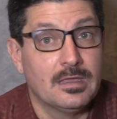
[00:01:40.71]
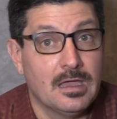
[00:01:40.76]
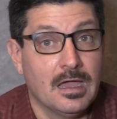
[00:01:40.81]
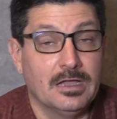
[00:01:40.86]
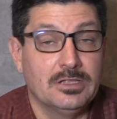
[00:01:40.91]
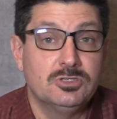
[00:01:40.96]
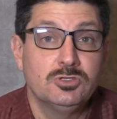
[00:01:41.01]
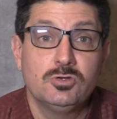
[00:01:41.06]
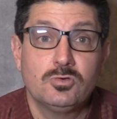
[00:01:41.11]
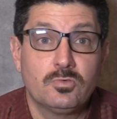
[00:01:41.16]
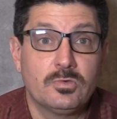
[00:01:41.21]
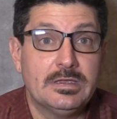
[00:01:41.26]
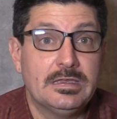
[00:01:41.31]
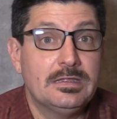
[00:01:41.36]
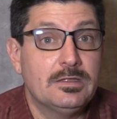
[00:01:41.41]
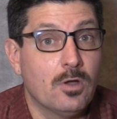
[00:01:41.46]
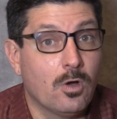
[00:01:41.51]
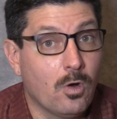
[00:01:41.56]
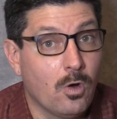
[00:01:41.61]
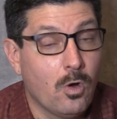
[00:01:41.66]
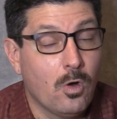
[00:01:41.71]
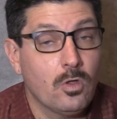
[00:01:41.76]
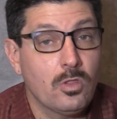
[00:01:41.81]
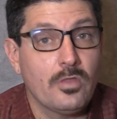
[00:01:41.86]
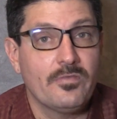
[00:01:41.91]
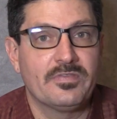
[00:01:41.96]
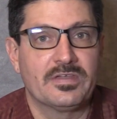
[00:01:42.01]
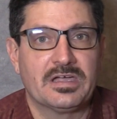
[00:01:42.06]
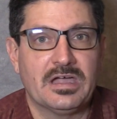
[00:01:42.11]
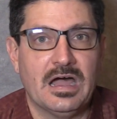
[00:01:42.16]
I do read
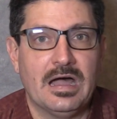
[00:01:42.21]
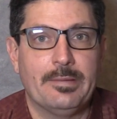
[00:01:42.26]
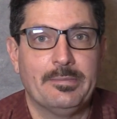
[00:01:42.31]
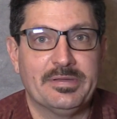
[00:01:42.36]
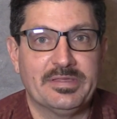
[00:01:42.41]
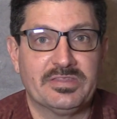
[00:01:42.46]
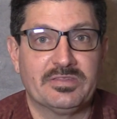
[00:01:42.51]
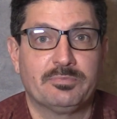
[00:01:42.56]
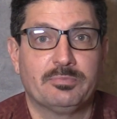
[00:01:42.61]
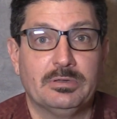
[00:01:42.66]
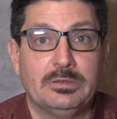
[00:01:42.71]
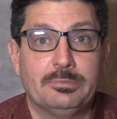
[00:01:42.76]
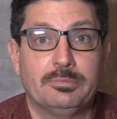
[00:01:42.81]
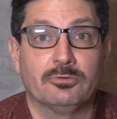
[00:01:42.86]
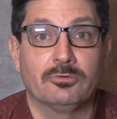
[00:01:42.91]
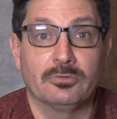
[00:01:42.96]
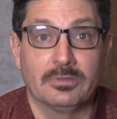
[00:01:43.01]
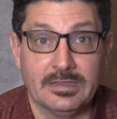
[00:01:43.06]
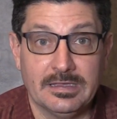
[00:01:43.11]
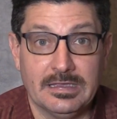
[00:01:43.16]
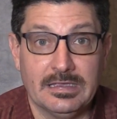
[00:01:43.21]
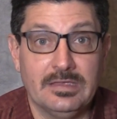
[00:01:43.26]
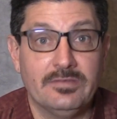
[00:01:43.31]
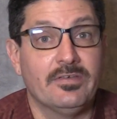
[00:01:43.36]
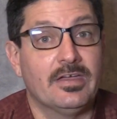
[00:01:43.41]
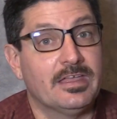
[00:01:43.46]
all of the comments people leave,